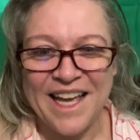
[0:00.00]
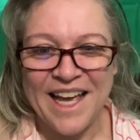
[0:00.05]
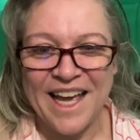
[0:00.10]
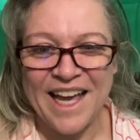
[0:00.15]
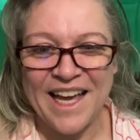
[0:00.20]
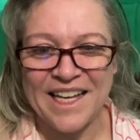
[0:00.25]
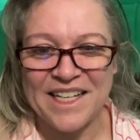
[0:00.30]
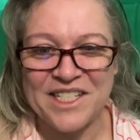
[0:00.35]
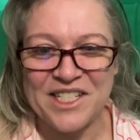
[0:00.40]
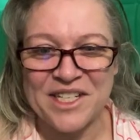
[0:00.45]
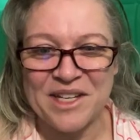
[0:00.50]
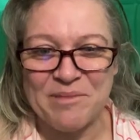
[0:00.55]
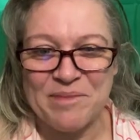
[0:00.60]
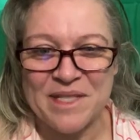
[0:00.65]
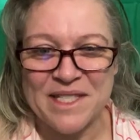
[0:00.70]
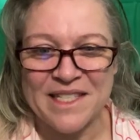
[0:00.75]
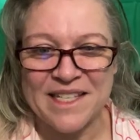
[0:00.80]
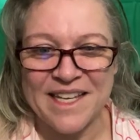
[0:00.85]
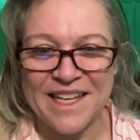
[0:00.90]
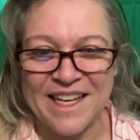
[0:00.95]
Hey,
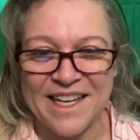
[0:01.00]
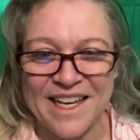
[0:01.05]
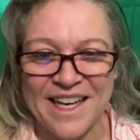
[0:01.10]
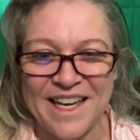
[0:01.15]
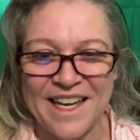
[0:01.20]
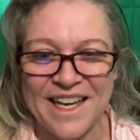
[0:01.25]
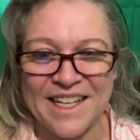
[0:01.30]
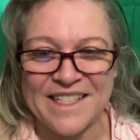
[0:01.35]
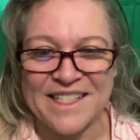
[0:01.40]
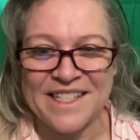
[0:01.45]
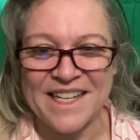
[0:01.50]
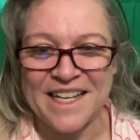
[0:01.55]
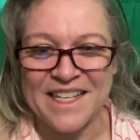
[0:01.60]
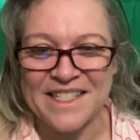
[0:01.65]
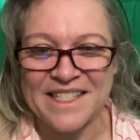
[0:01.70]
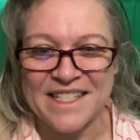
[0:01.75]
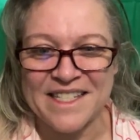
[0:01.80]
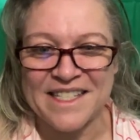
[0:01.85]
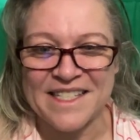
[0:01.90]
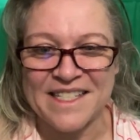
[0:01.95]
Gypsy, it's
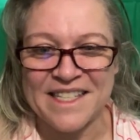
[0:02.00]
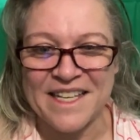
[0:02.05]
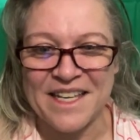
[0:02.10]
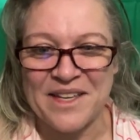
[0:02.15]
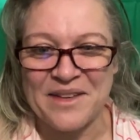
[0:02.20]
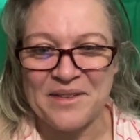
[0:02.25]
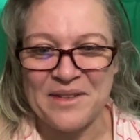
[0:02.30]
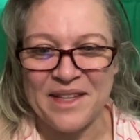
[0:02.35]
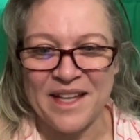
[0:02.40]
nice to see you,